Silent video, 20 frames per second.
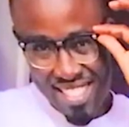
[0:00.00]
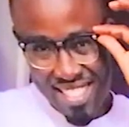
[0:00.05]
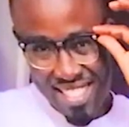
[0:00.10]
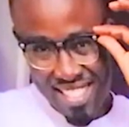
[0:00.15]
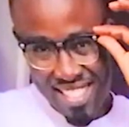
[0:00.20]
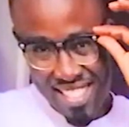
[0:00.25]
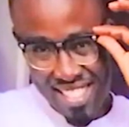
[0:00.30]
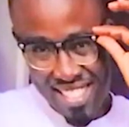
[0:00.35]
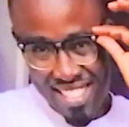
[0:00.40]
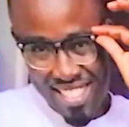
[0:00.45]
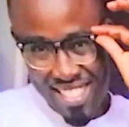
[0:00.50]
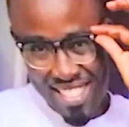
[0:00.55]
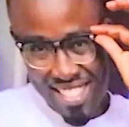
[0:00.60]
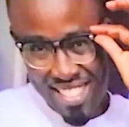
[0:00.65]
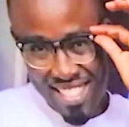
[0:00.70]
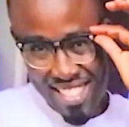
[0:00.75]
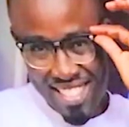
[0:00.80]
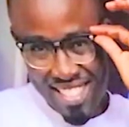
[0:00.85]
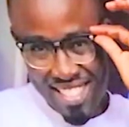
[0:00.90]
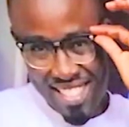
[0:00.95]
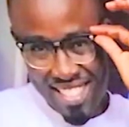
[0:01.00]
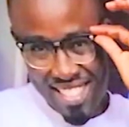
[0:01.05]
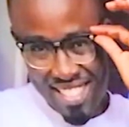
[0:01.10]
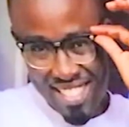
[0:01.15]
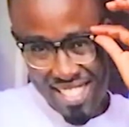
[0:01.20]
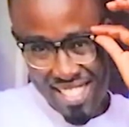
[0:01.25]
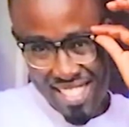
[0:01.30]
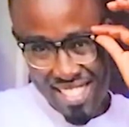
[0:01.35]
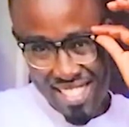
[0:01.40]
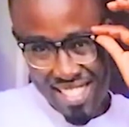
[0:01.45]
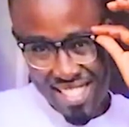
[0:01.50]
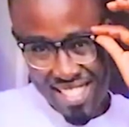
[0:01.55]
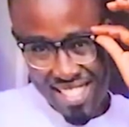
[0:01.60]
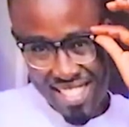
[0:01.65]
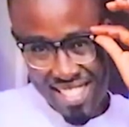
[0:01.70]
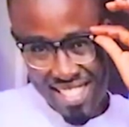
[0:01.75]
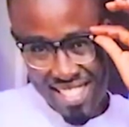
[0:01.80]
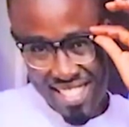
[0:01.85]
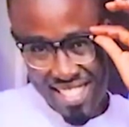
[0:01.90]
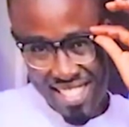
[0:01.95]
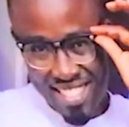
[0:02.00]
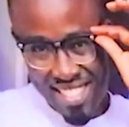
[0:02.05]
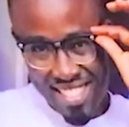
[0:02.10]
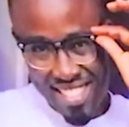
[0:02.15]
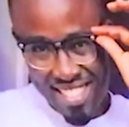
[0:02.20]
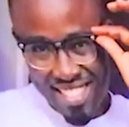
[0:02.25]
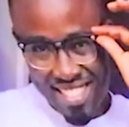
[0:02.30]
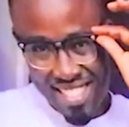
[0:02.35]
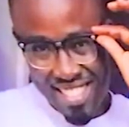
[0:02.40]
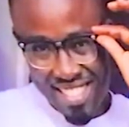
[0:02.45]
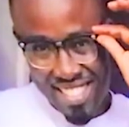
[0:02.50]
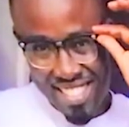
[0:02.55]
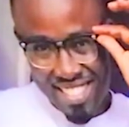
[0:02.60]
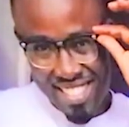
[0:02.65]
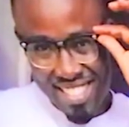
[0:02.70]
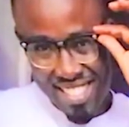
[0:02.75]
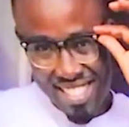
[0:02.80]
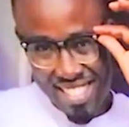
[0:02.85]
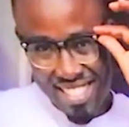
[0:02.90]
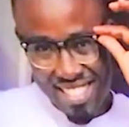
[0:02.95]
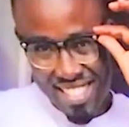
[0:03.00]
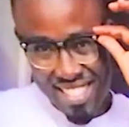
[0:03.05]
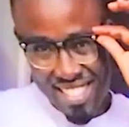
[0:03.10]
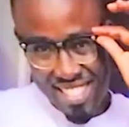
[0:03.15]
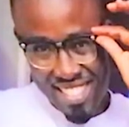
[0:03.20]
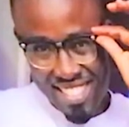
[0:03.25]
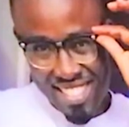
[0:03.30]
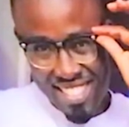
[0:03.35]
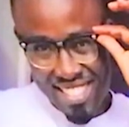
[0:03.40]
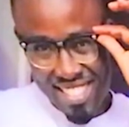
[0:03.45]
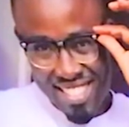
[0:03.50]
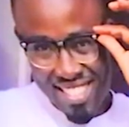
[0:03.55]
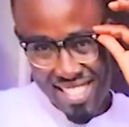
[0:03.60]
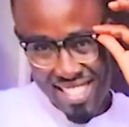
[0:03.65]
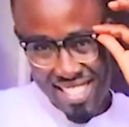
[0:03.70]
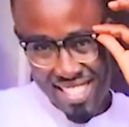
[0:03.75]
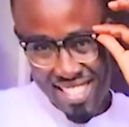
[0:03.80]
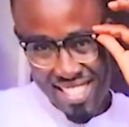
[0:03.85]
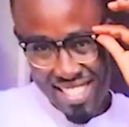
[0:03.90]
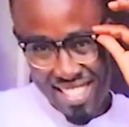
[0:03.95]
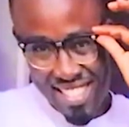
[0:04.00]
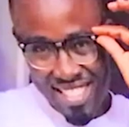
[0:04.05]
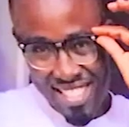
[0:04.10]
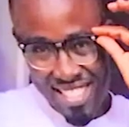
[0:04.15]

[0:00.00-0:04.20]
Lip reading: (silent)